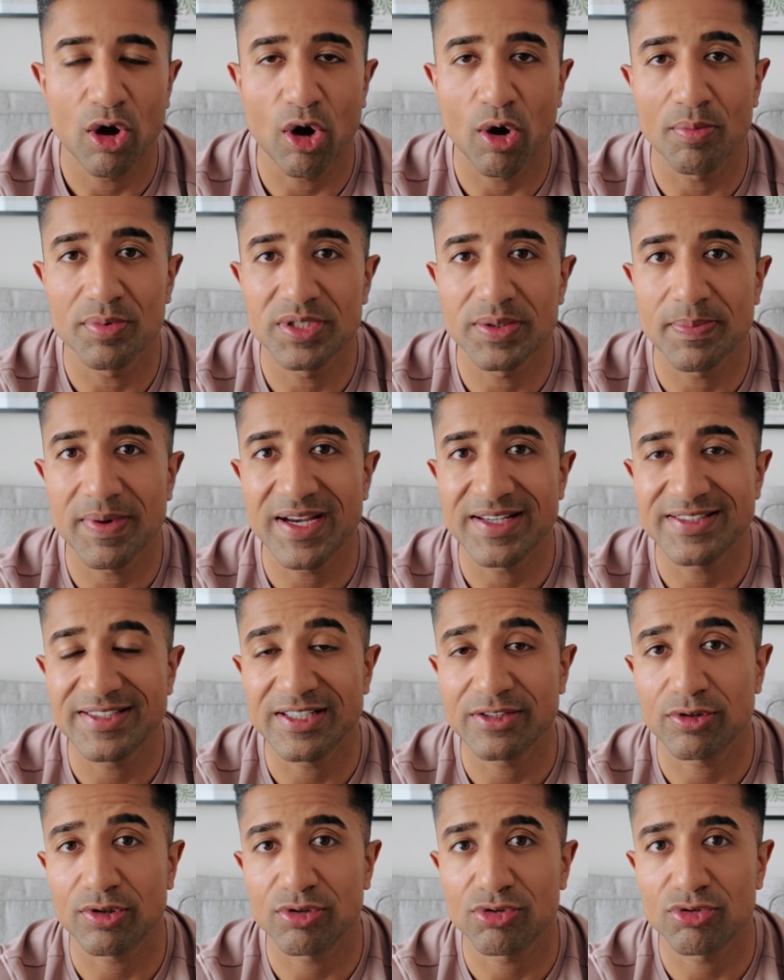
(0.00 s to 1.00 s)
Optimize
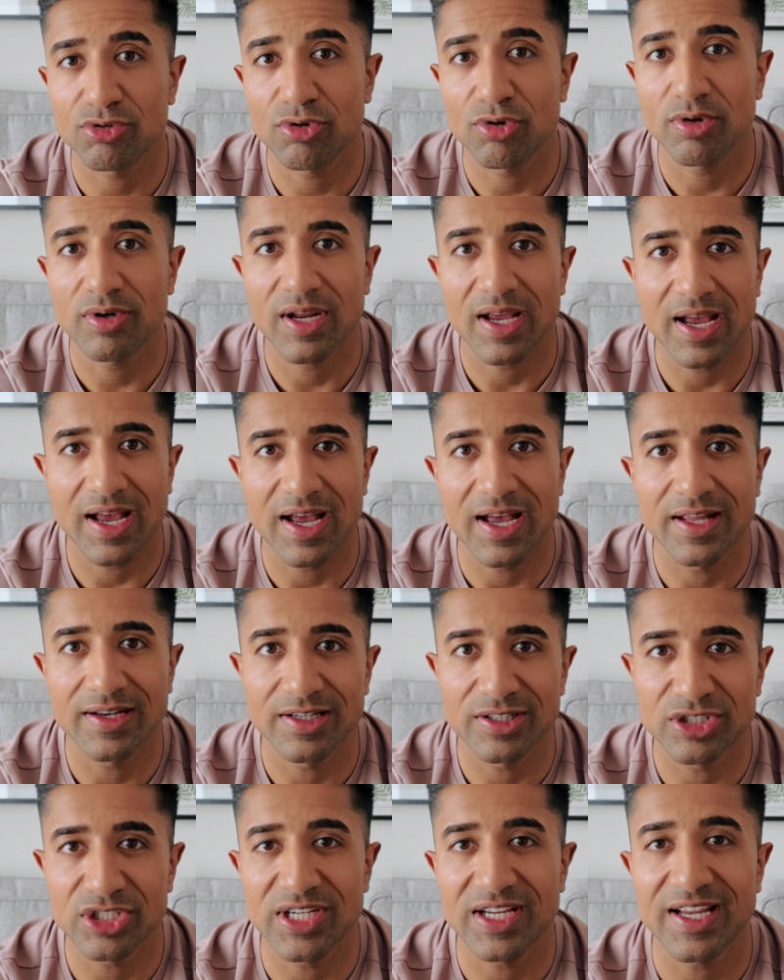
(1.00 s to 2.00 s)
testosterone
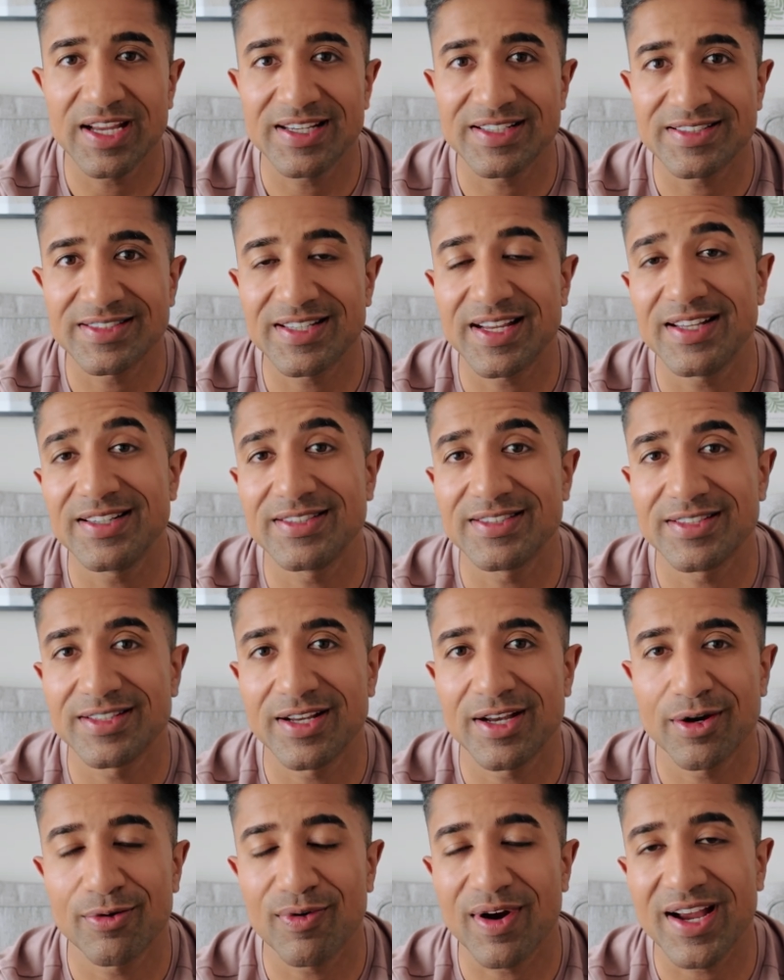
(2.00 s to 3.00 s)
and GH tends
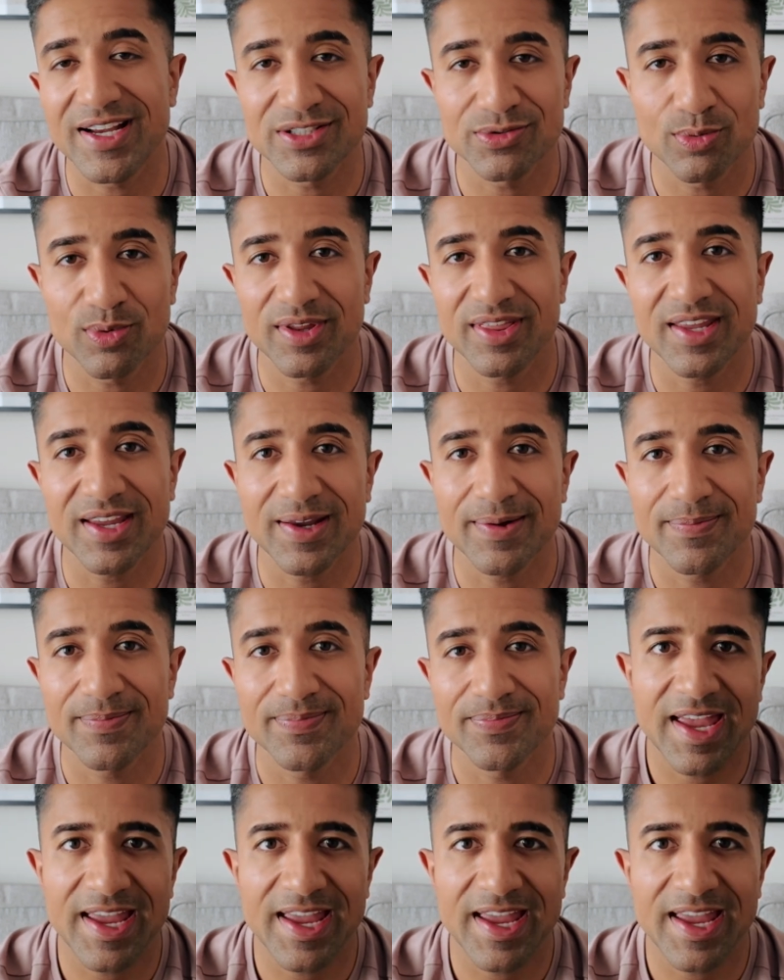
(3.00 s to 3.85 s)
to rise with it.